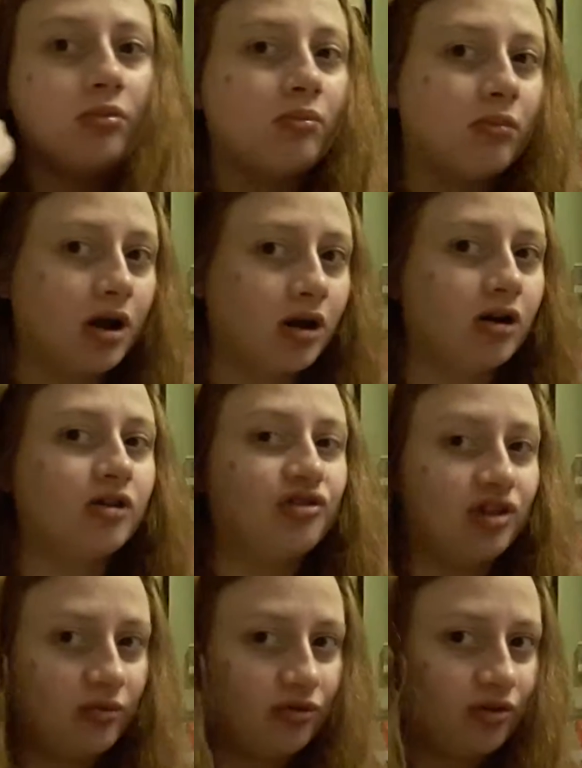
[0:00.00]

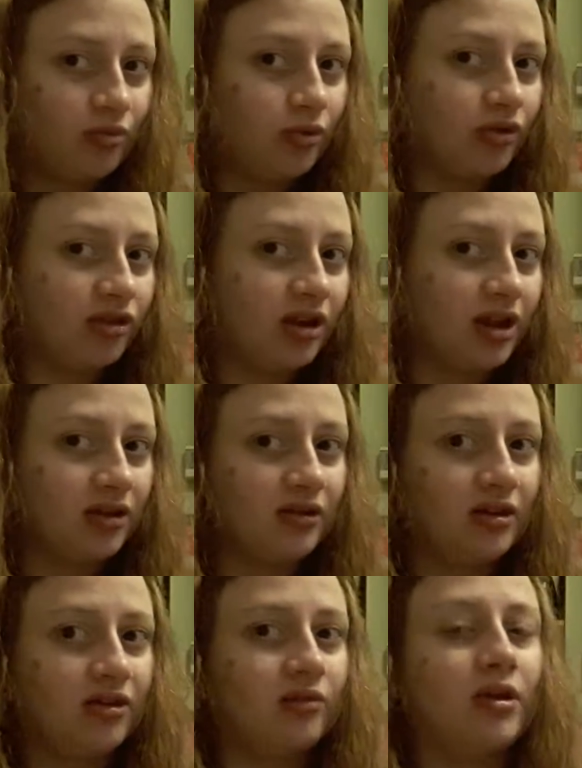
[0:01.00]
March. He just wasn't
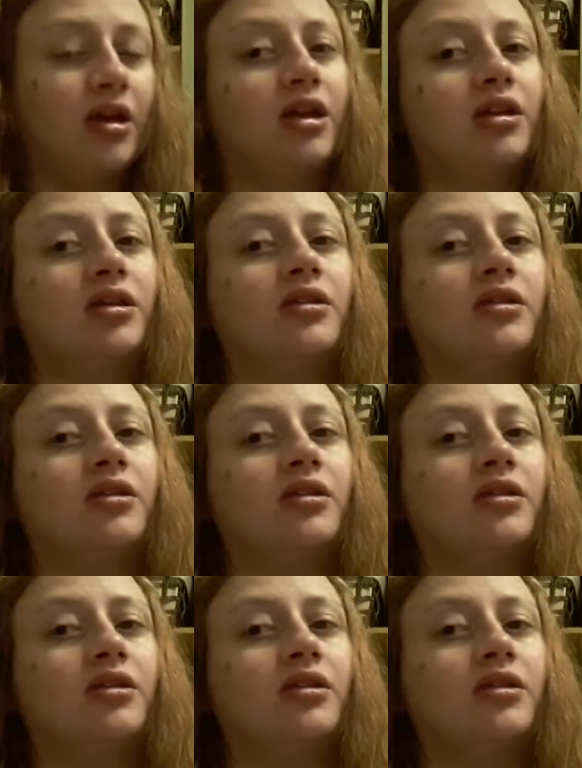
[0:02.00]
acting his way,